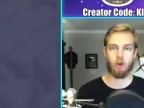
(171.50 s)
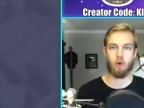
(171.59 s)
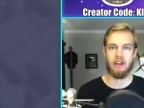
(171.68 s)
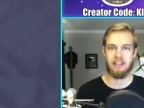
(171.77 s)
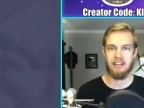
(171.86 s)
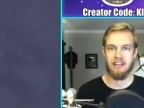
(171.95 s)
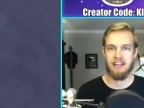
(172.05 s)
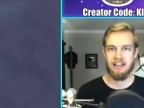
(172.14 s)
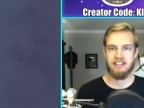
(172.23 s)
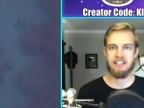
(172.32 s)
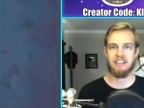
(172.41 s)
quick
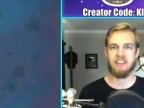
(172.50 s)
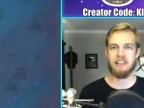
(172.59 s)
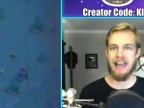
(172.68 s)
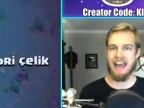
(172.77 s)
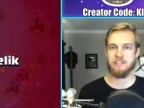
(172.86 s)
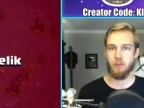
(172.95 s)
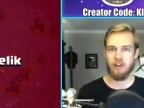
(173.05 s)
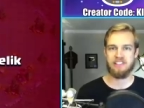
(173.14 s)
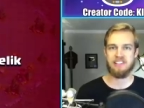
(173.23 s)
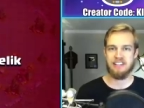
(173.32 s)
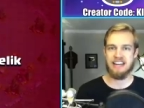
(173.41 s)
to get the last
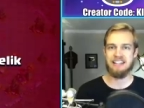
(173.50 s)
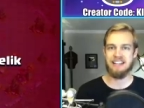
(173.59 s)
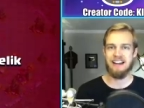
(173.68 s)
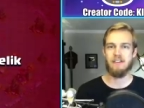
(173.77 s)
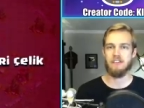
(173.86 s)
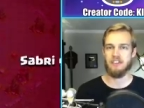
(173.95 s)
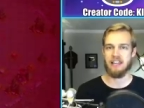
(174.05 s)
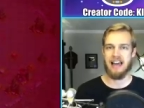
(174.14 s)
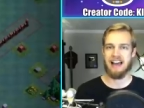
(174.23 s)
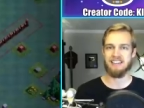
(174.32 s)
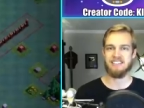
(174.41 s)
points I need for that
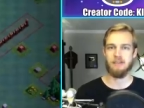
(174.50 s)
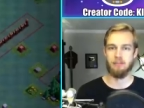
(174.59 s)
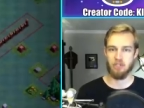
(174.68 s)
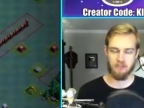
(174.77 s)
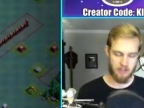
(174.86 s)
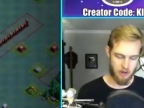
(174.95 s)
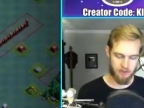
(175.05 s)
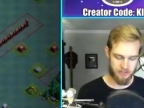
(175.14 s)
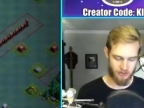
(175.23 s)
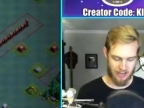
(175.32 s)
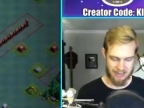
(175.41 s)
last Book of
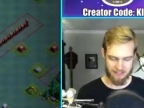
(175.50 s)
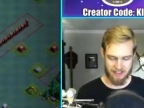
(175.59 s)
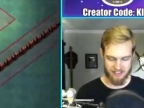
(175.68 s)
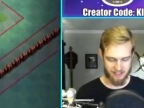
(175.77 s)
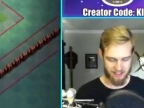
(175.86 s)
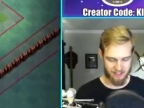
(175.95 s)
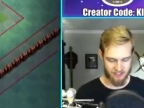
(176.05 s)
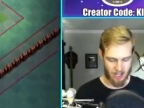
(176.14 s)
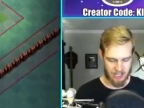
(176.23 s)
Heroes, okay? That's this is all I